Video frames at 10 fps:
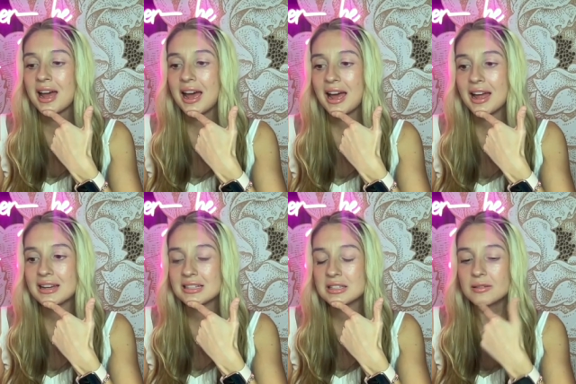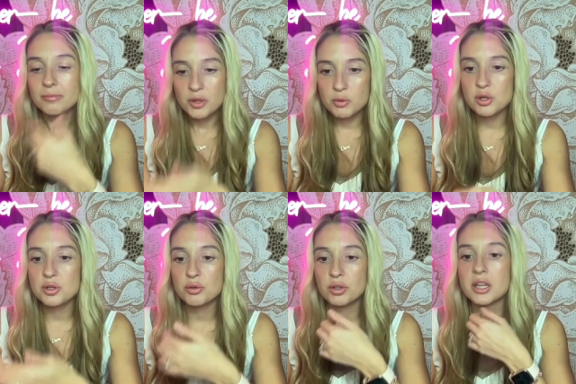And it was
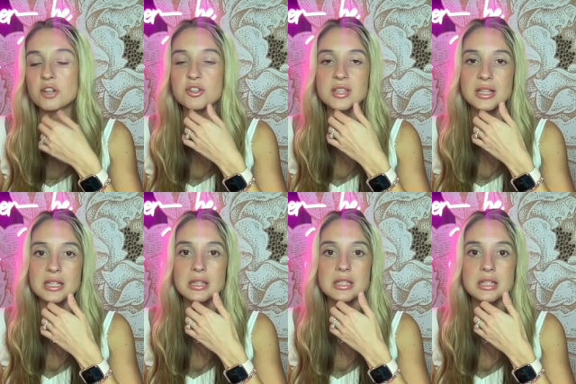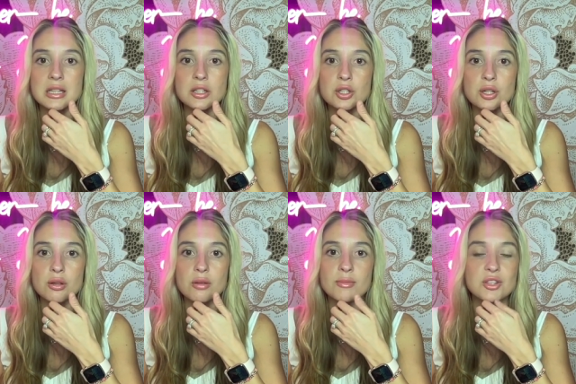also really interesting to listen
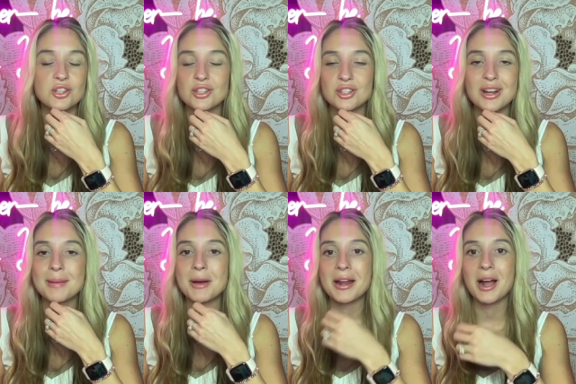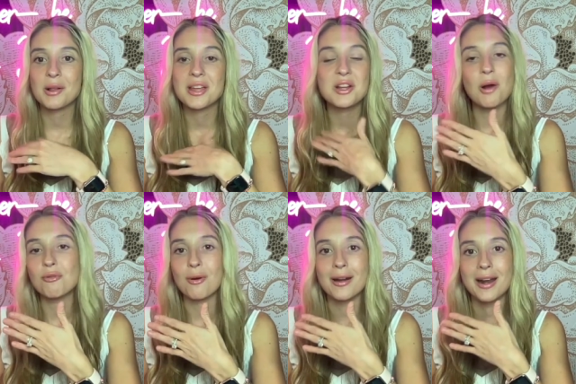to the musicians talk about how they go
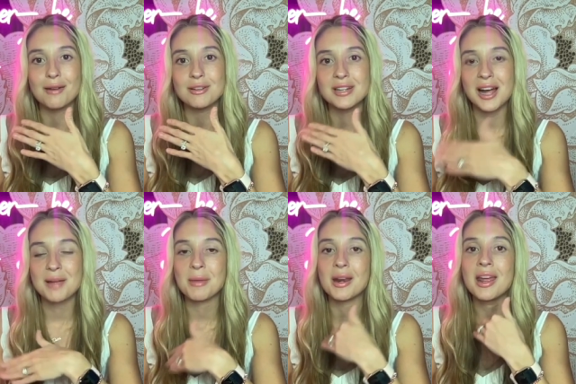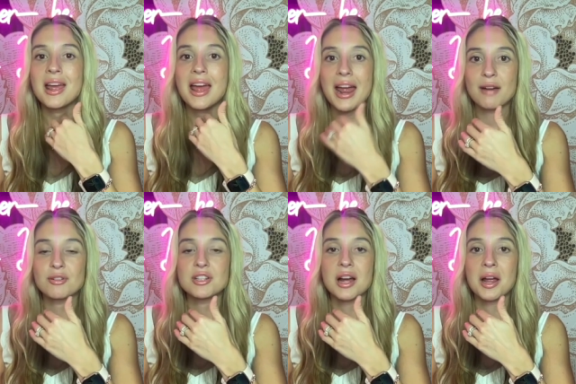for it every time, and
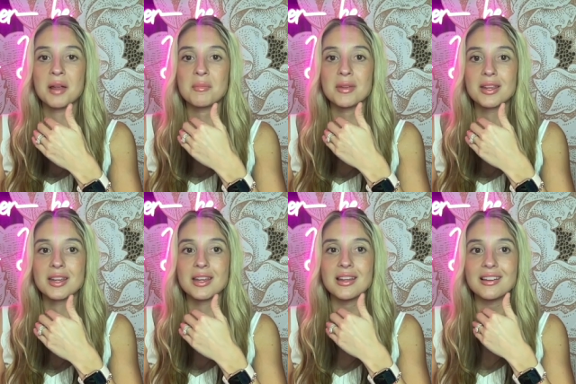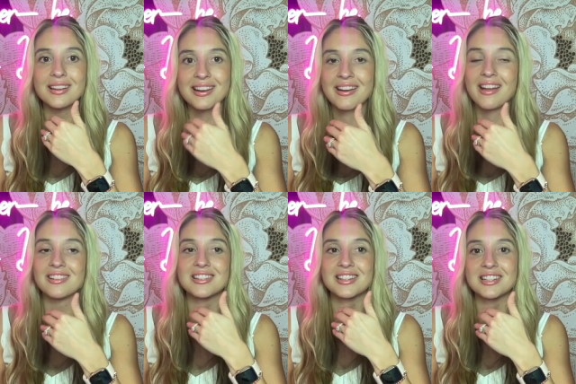every time he he
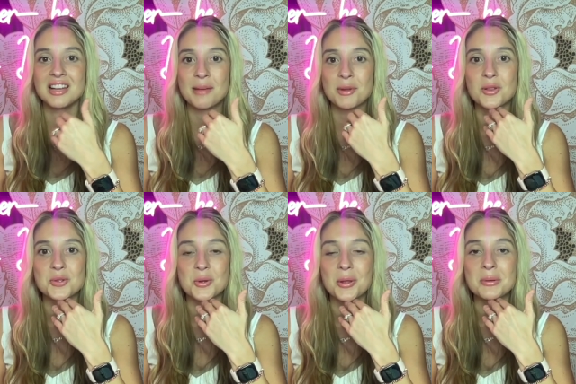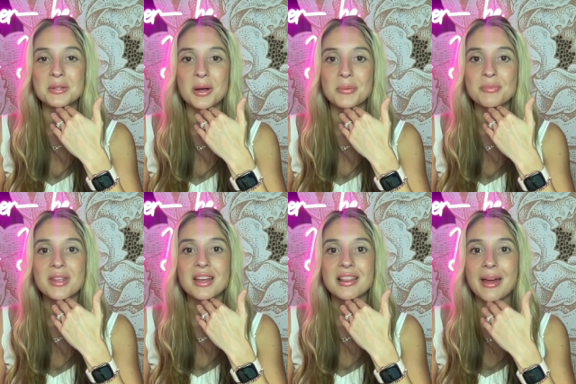nails it, the timing of the solo. So
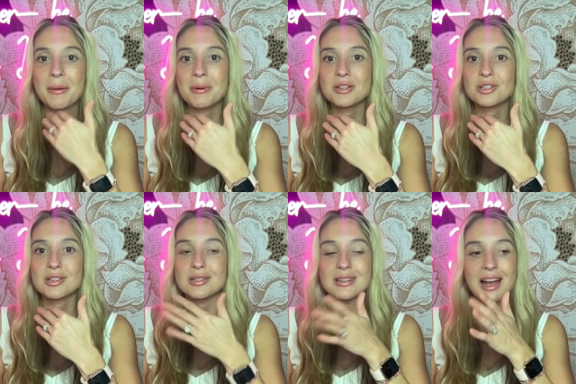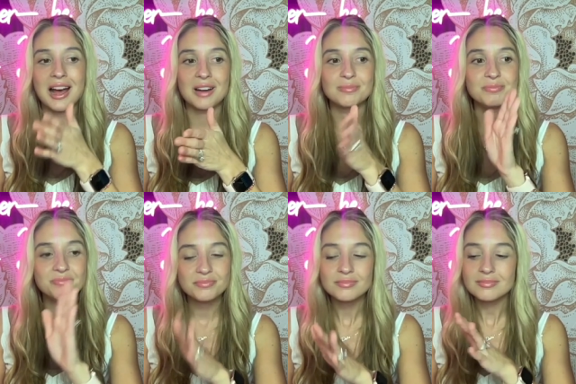that was just um,
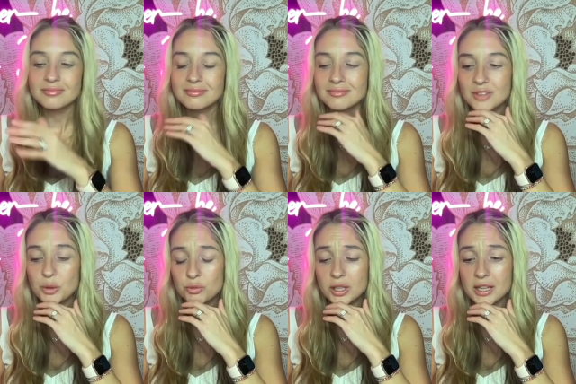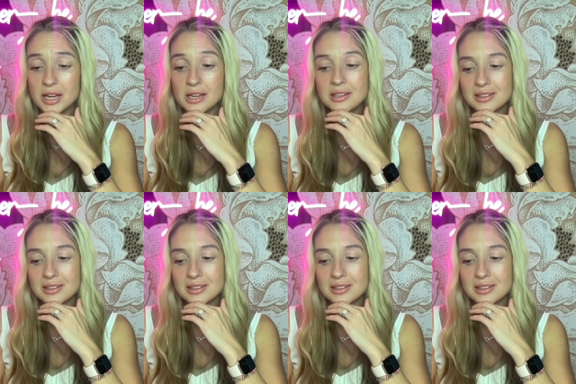really,